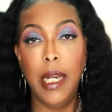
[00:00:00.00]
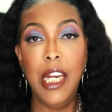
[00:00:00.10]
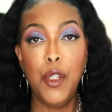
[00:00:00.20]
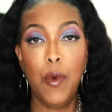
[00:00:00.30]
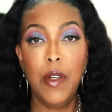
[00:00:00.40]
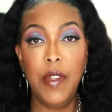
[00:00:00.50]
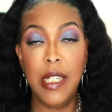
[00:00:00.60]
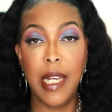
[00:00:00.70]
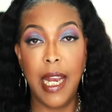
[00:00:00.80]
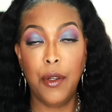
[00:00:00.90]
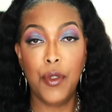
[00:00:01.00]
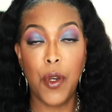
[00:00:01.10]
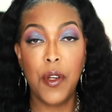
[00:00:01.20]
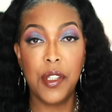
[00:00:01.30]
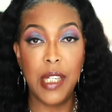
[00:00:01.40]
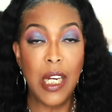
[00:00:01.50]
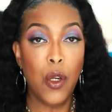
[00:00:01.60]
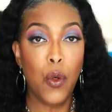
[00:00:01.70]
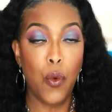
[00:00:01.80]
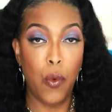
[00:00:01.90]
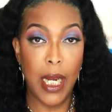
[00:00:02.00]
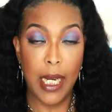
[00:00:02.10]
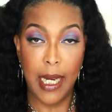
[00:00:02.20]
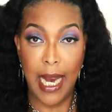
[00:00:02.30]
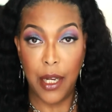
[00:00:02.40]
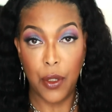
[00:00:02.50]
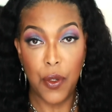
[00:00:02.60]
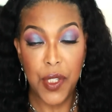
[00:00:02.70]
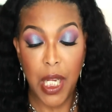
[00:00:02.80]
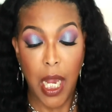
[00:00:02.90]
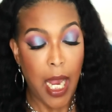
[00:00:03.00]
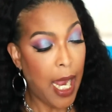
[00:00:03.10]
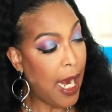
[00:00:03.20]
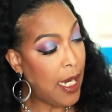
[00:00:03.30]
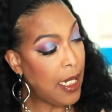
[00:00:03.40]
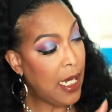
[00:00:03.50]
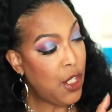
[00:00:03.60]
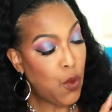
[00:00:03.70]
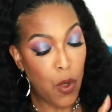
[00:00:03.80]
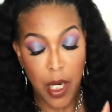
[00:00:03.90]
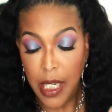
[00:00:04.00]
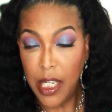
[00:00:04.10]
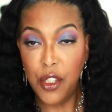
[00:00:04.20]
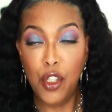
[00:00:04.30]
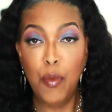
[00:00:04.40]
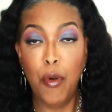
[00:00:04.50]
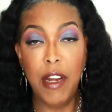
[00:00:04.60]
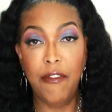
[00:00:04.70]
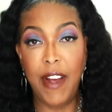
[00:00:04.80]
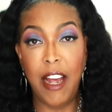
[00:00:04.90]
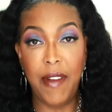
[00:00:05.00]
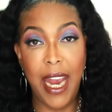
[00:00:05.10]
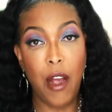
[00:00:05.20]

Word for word: Each one of these candles are single wick candles, and each one is 2.5